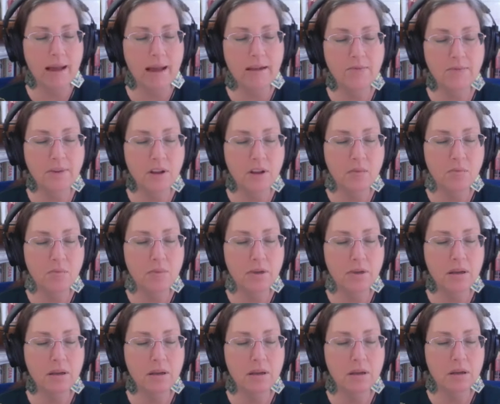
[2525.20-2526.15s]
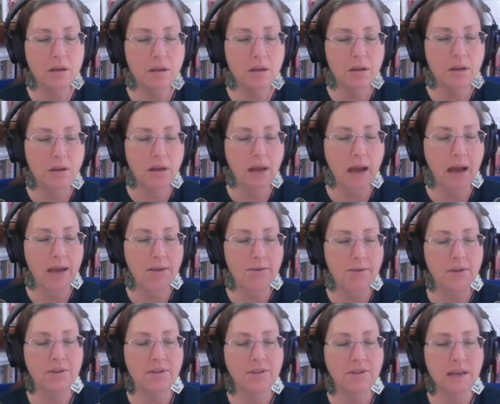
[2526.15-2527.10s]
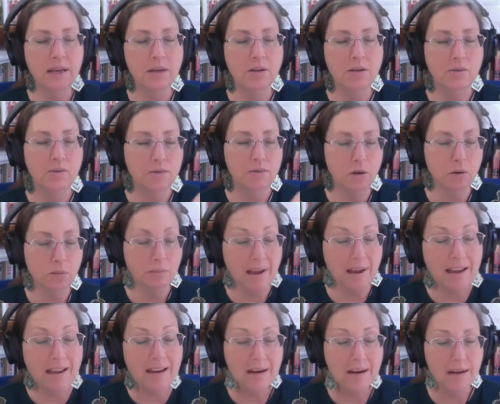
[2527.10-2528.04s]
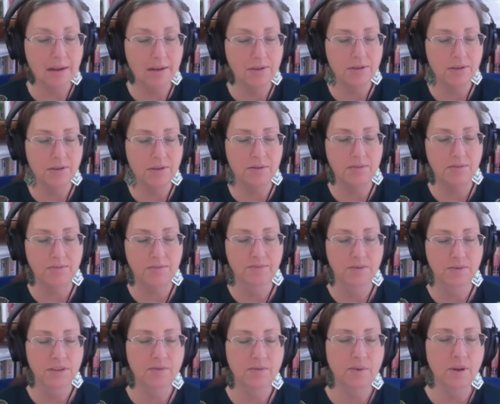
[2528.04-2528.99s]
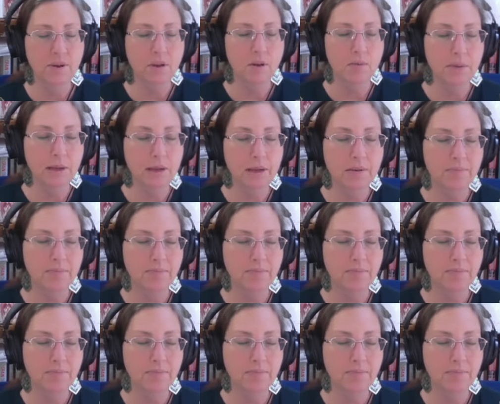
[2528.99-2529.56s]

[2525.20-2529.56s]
development, at this stage of humanity's development?